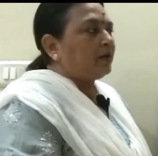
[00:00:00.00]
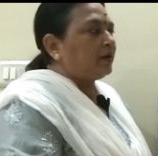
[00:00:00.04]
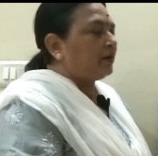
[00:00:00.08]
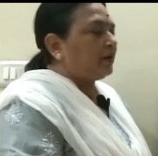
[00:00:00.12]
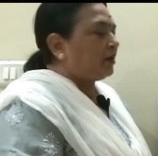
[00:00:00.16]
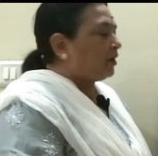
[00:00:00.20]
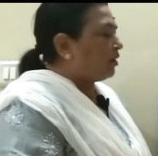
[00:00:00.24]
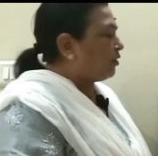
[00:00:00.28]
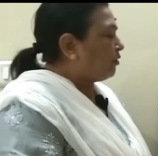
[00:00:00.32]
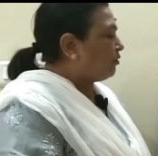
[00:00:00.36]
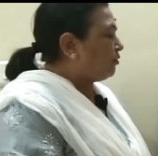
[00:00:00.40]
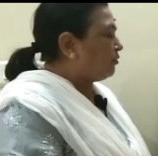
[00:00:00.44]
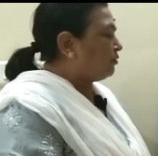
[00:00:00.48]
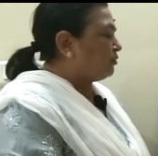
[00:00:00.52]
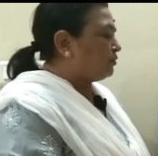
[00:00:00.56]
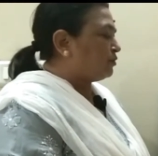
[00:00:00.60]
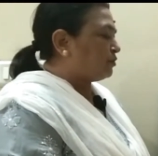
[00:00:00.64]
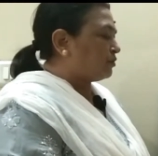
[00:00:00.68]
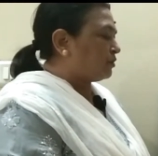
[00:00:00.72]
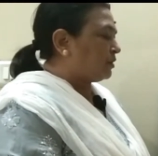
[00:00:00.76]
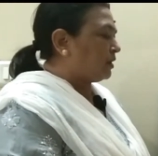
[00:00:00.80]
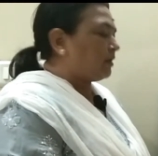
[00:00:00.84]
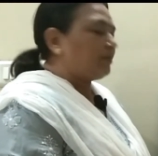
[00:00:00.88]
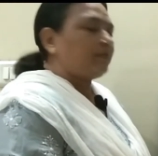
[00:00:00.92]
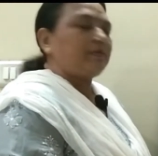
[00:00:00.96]
Now
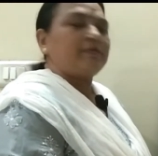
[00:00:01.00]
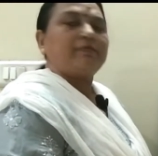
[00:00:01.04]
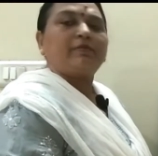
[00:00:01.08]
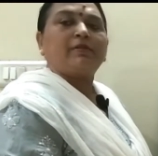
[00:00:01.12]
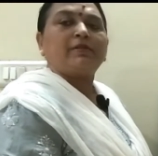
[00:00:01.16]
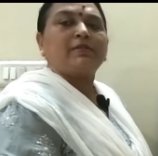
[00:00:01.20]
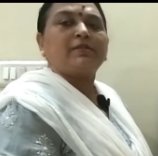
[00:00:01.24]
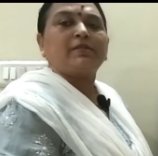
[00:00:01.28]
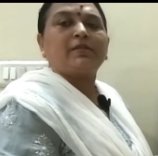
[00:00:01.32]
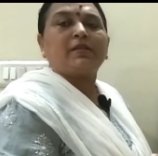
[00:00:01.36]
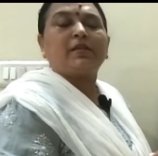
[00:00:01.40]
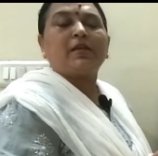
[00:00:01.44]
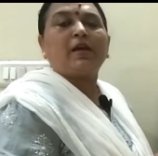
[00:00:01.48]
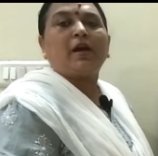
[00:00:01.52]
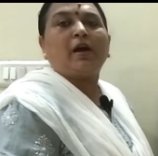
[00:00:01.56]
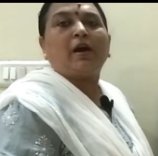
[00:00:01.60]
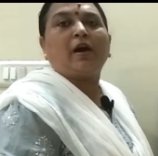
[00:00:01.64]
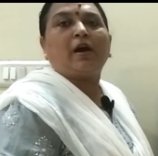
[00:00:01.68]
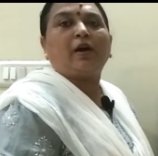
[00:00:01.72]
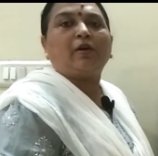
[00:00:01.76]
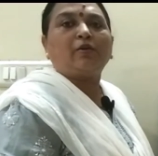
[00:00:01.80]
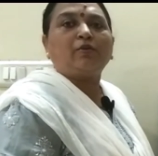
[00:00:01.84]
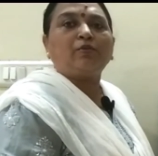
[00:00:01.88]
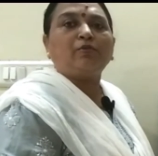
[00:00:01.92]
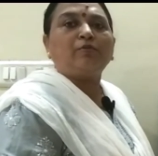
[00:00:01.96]
today we will see
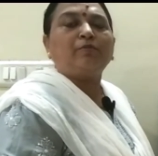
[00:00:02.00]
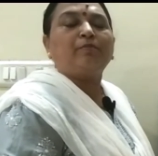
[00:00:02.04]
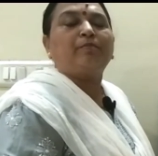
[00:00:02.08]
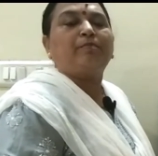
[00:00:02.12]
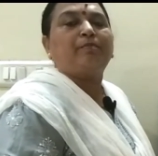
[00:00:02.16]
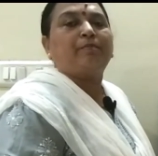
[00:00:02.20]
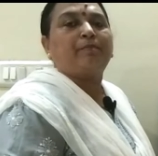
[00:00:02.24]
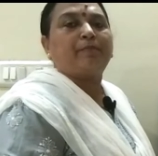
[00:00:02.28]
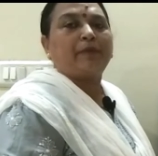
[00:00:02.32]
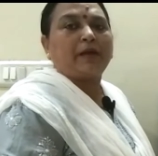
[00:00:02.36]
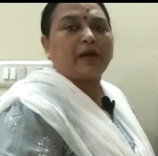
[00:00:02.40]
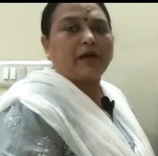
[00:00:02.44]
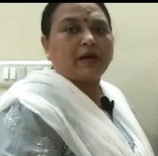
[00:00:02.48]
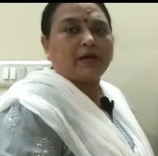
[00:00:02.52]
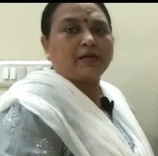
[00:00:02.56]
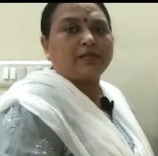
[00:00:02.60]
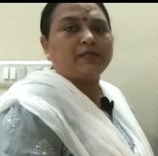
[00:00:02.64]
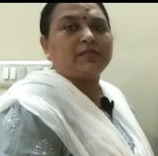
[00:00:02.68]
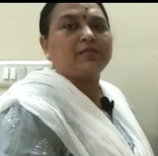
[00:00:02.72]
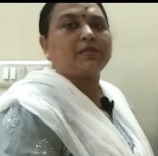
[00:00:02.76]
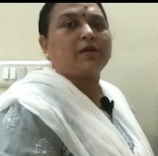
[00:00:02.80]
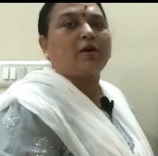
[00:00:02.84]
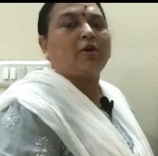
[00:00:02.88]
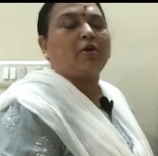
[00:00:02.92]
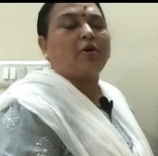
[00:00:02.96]
how
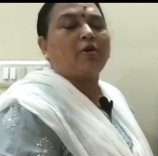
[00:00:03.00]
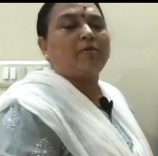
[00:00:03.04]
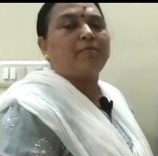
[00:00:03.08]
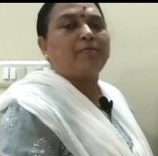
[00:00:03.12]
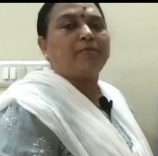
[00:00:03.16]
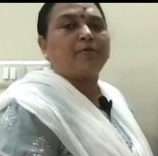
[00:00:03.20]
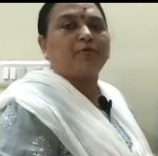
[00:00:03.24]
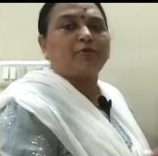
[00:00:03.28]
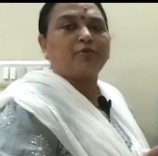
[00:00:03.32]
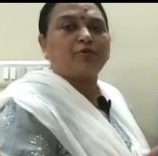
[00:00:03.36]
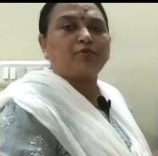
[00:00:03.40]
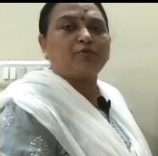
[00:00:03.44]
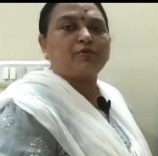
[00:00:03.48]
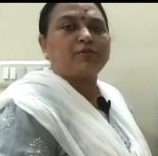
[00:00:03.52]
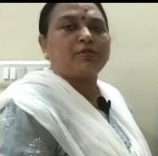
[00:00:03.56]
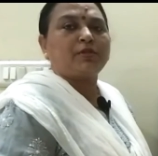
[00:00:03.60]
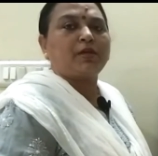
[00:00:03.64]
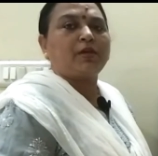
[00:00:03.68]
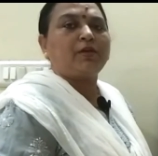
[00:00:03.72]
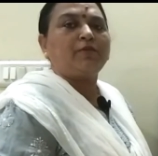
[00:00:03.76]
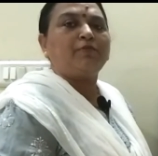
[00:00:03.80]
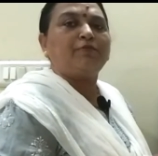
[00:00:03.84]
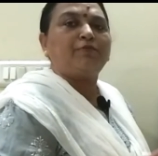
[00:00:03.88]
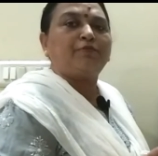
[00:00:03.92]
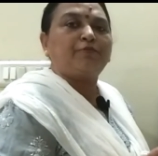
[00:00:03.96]
plants are
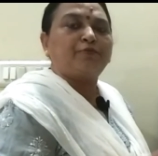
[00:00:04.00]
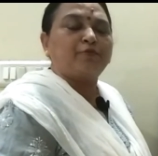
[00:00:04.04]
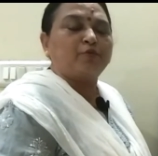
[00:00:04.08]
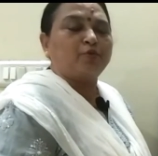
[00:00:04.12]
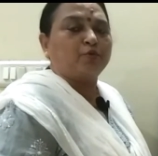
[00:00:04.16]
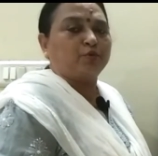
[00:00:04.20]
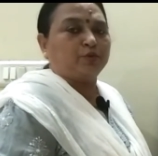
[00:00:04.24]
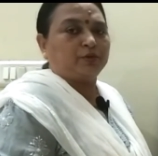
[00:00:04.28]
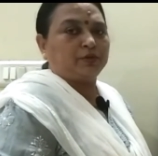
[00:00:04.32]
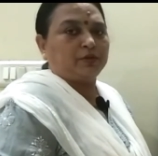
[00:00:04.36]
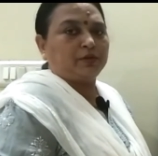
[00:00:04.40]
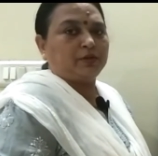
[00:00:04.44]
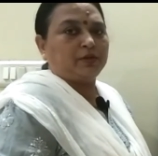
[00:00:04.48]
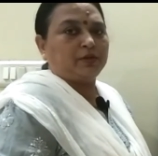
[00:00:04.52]
producing food.